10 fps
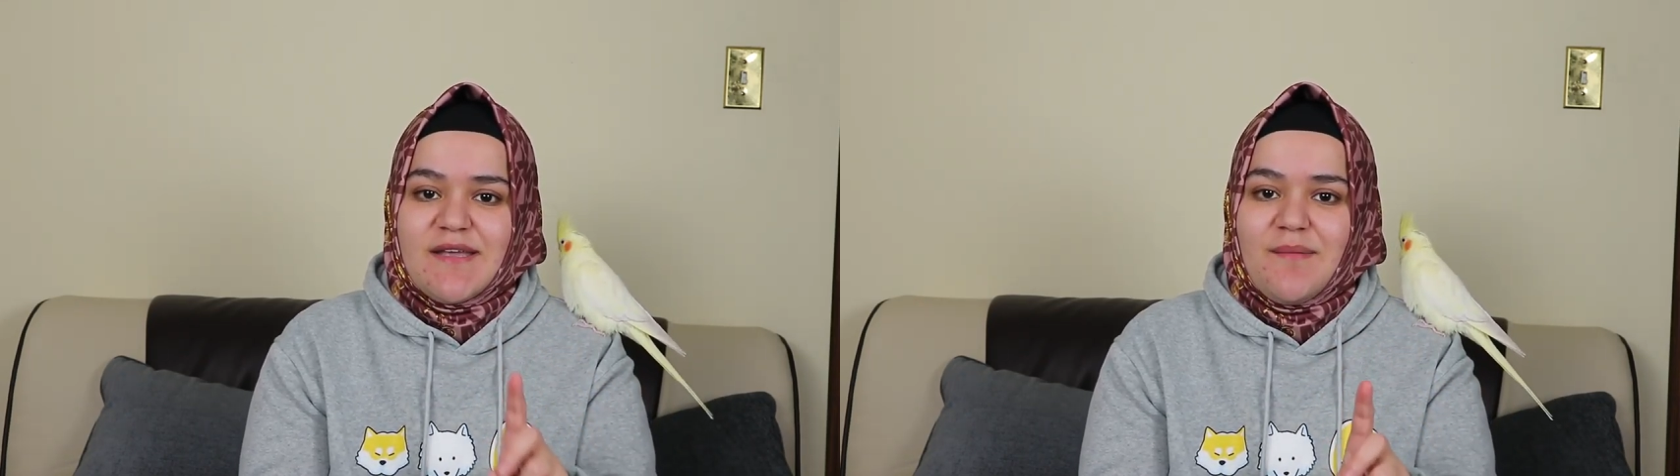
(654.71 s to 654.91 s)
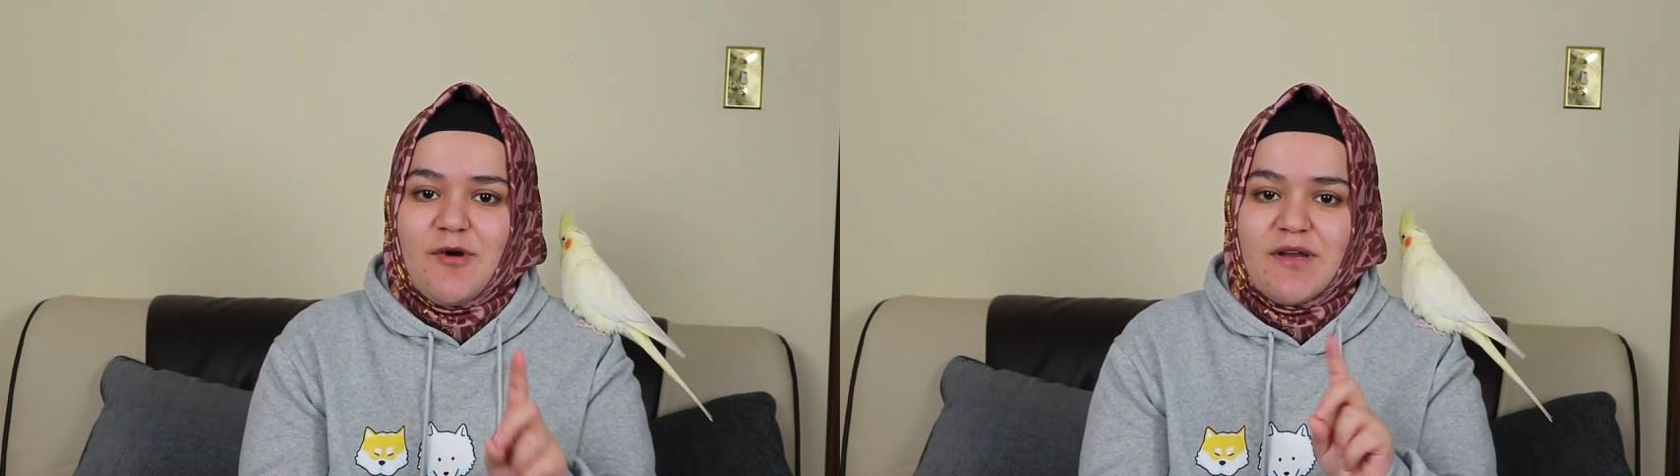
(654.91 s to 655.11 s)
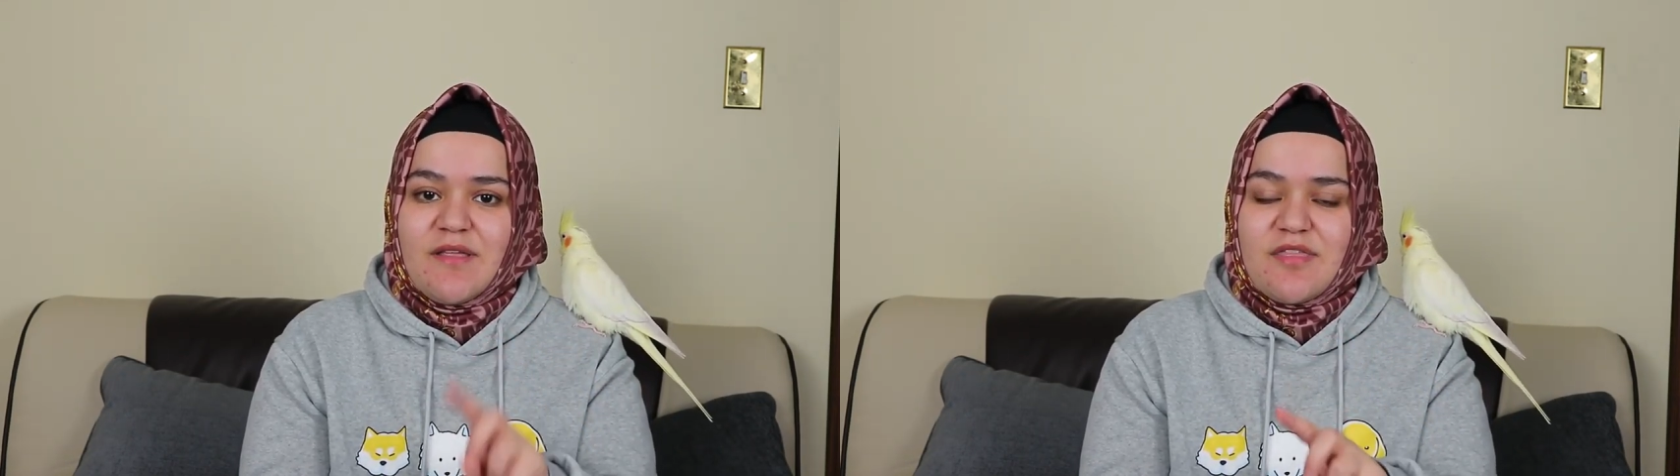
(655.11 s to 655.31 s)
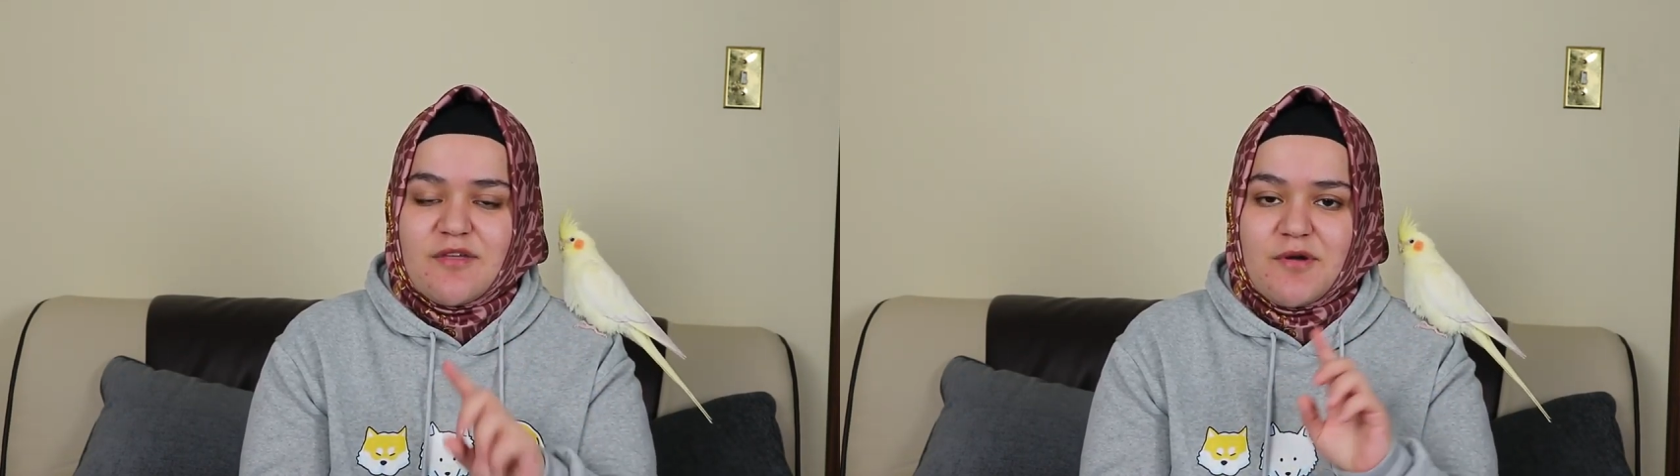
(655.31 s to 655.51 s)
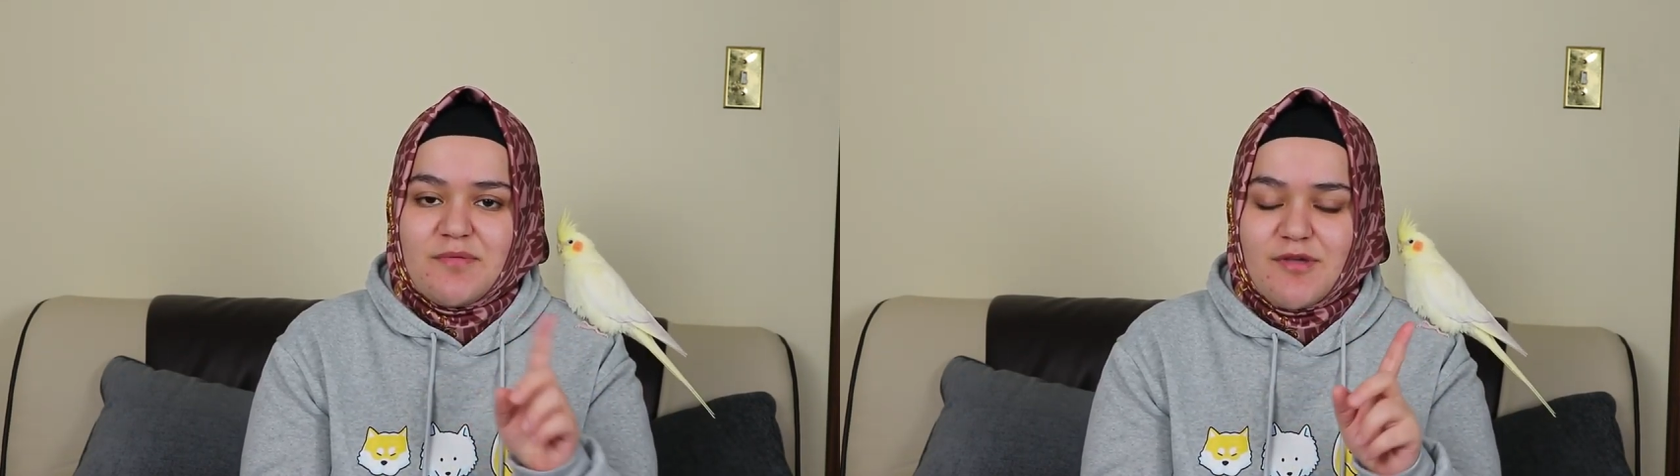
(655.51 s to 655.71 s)
DM on
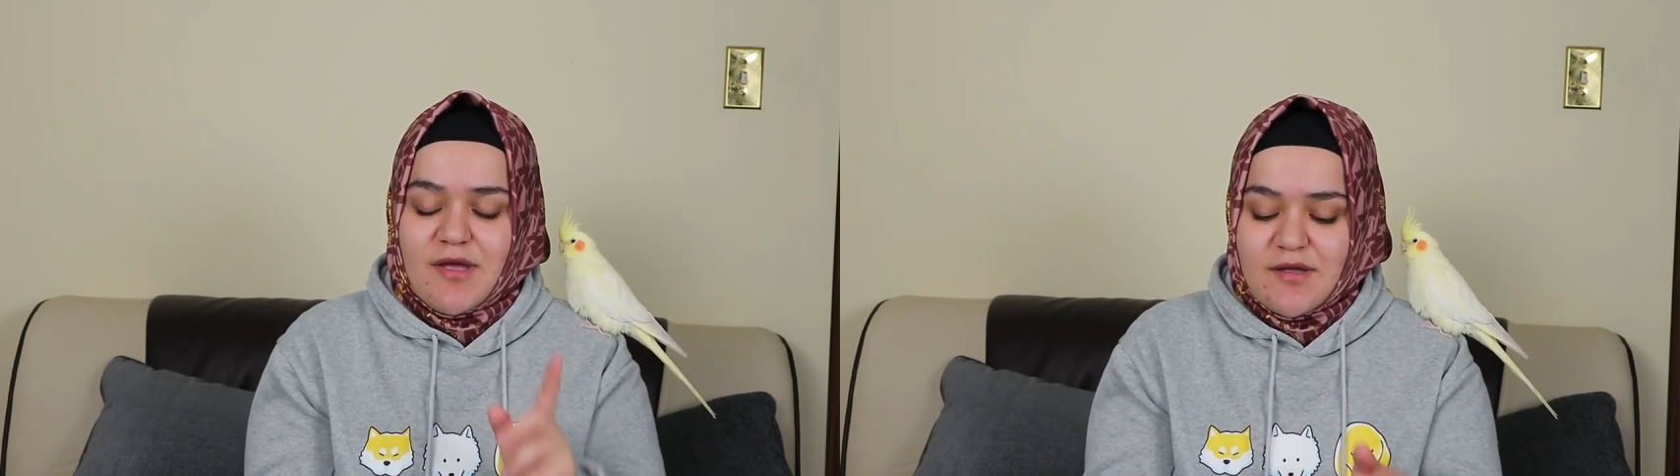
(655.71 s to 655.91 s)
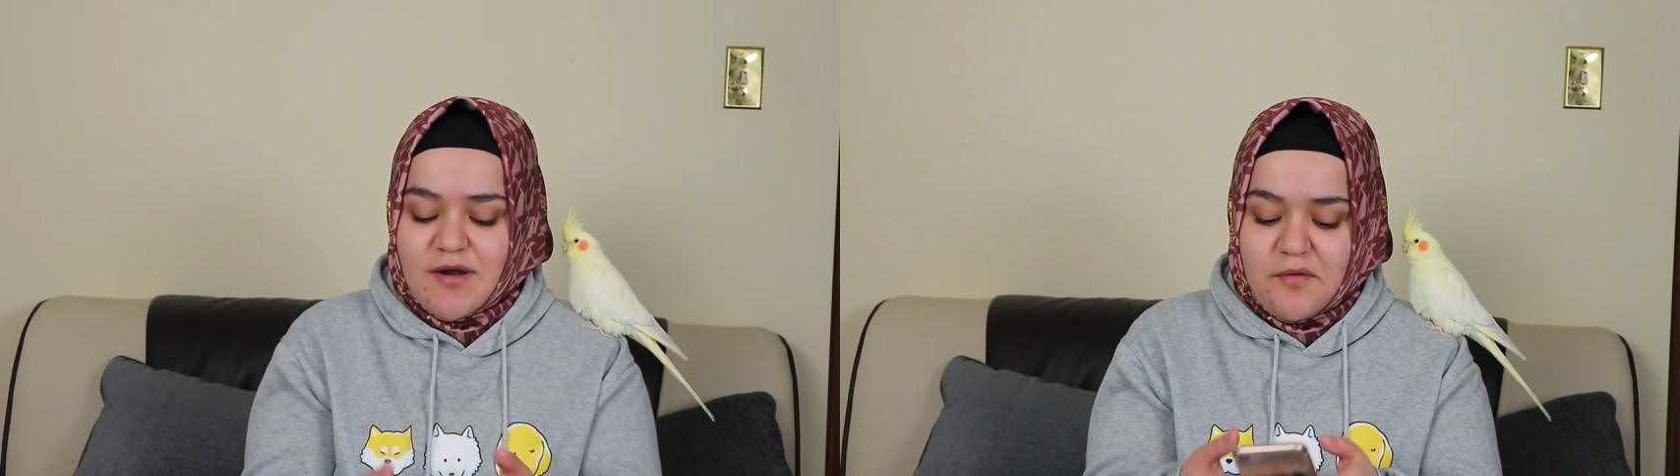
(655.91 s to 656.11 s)
Instagram so I could